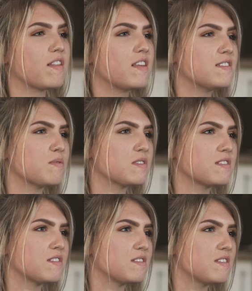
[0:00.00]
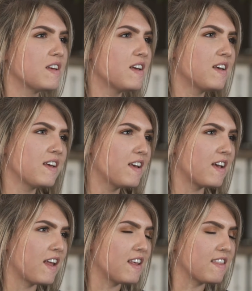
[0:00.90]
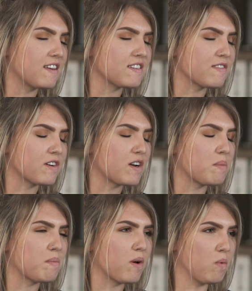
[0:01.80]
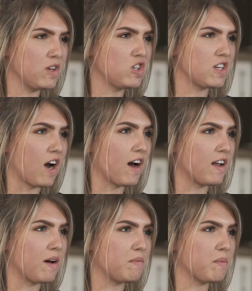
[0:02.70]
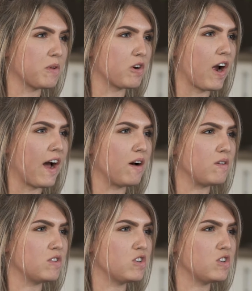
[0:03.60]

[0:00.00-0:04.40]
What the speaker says: This wasn't anything different, but when she got up from the ground,